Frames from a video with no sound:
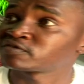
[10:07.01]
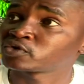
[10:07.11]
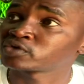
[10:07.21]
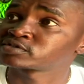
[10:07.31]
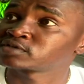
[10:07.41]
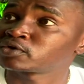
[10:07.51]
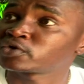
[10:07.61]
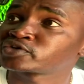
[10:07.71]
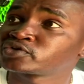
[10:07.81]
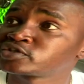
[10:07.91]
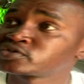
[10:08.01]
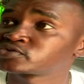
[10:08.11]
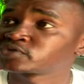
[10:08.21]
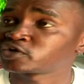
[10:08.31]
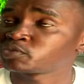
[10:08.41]
and of course uh,
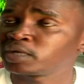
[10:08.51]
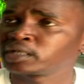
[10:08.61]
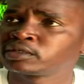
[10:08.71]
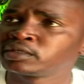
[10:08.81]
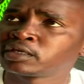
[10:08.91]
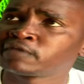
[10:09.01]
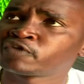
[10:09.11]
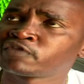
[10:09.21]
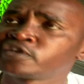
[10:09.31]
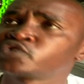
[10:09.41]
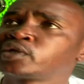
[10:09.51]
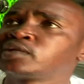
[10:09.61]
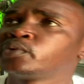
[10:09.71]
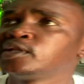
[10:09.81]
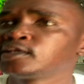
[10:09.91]
congratulations to Kariobangi uh, for
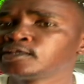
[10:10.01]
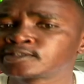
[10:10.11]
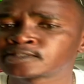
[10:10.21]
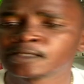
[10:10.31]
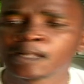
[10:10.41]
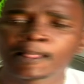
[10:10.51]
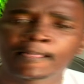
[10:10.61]
eventually winning it.